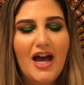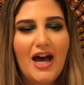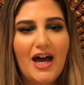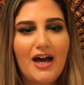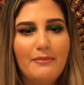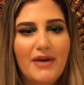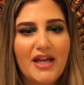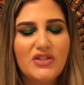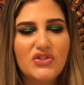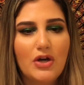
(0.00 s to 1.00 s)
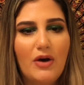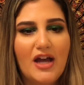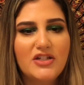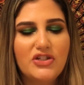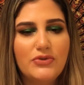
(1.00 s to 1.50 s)
And so
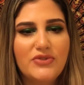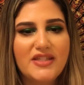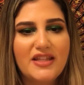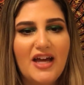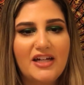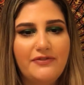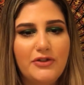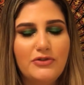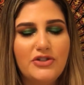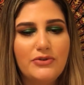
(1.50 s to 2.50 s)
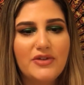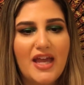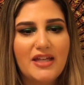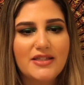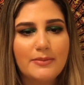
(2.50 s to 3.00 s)
I do see that if you do
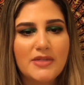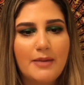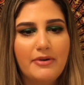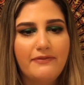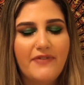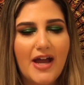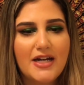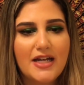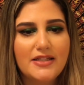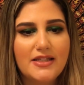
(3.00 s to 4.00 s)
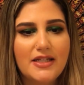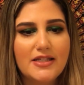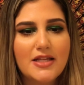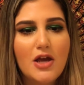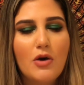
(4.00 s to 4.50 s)
gain some type of
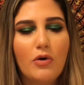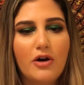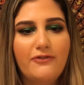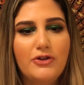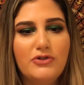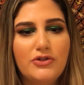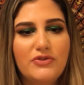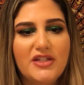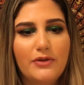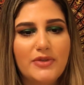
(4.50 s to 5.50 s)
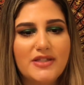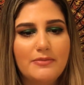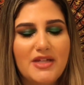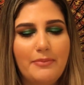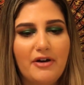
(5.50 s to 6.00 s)
finances, or if you do deal with
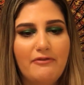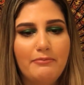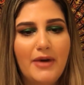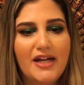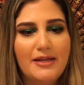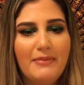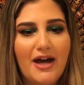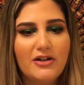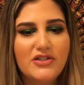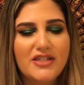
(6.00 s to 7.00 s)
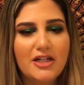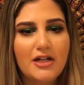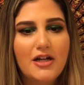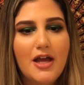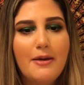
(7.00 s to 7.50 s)
some type of money matters
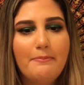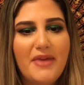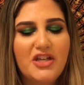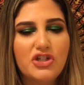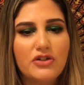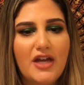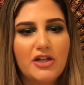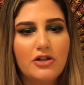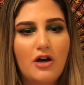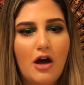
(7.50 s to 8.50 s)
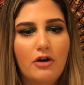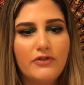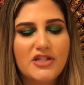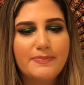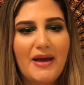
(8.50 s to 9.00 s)
here, make sure that you're not
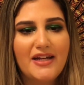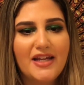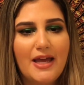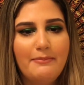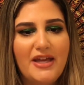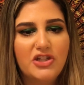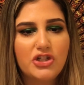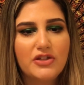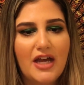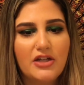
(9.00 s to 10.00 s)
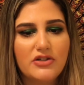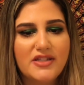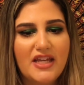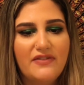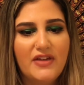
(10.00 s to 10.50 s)
overspending and make sure that you're
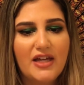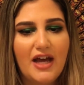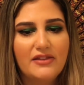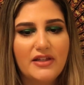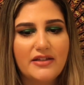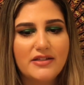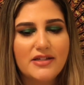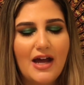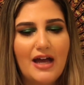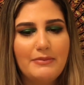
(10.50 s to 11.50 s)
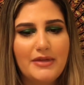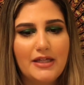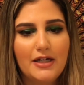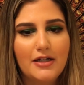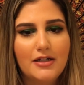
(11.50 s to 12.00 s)
saving at this time
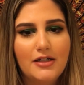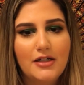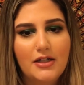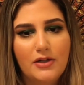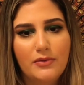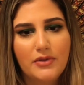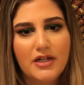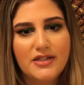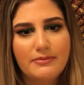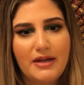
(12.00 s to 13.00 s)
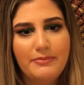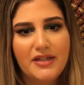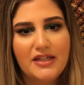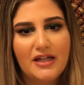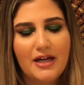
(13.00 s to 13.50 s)
here. What else am I
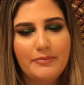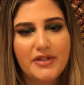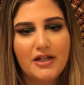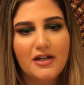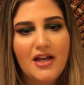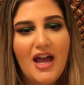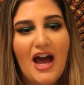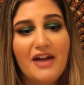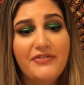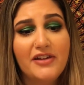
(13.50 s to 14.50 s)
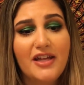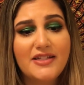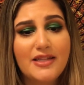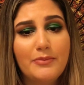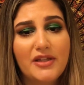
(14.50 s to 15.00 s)
picking up here? I feel like
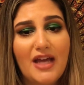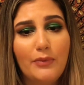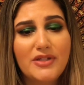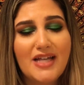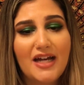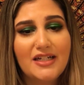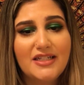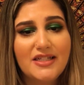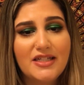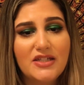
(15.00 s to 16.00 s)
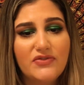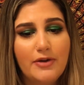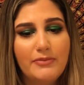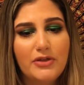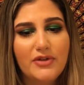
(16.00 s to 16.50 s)
someone that was at a distance
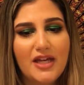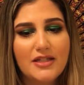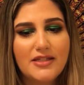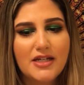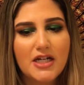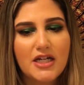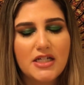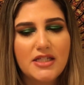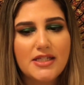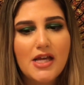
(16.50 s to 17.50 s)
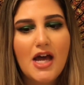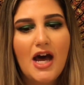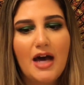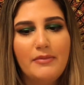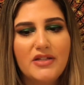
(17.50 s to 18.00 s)
from you, Cancerians,
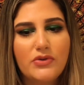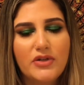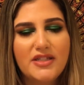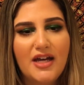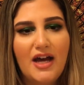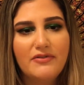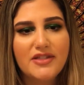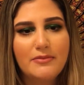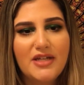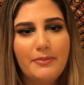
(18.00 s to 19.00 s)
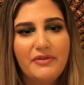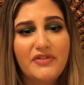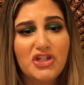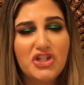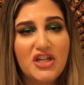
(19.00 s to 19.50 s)
is going to have some type of
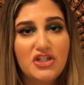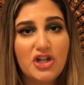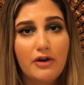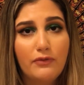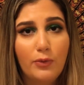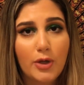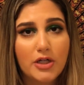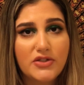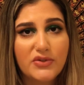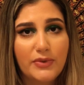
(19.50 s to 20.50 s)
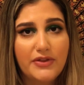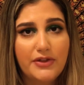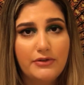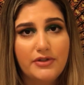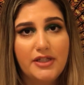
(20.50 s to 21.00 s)
exchange of words with
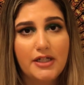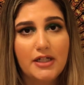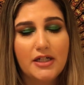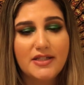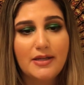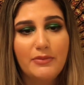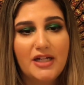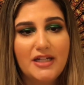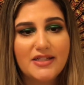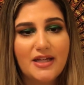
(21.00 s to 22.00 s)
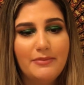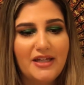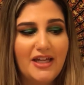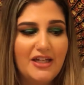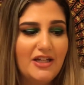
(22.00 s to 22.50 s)
you here. Someone is
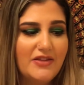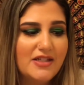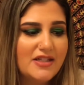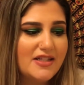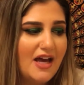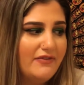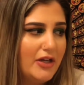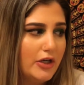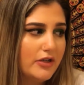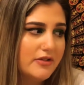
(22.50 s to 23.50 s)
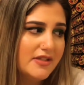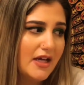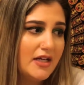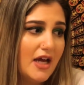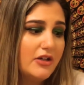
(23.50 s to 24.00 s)
coming in. This is heavy earth
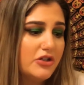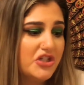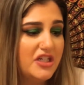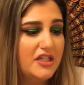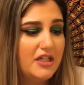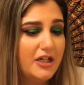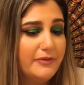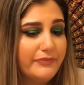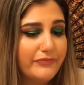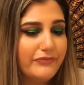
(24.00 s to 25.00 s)
sign energy here.